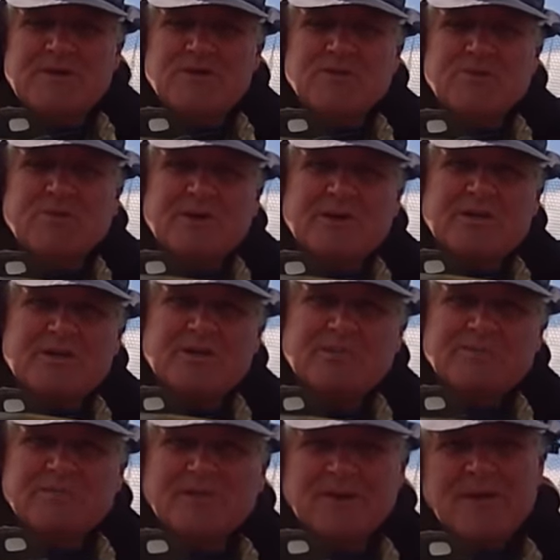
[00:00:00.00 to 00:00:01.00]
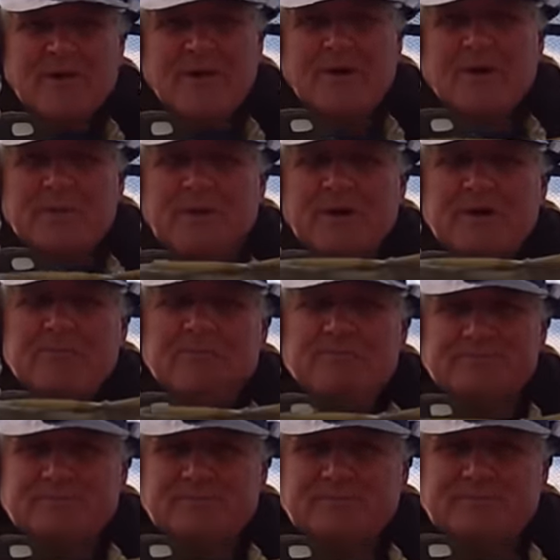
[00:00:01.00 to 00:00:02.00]
too brisk. But
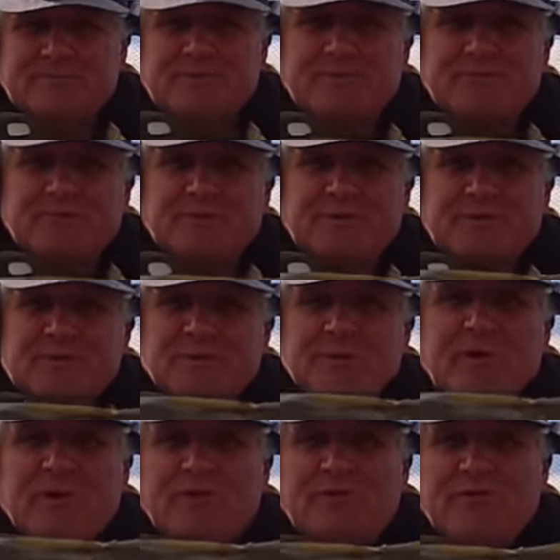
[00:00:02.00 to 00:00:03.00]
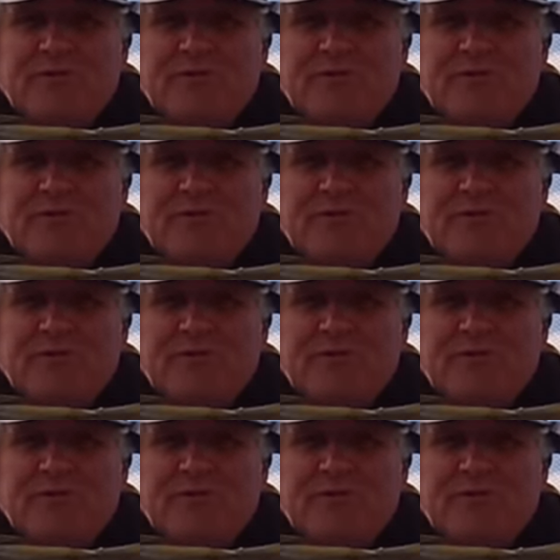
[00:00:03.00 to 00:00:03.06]
at least we got a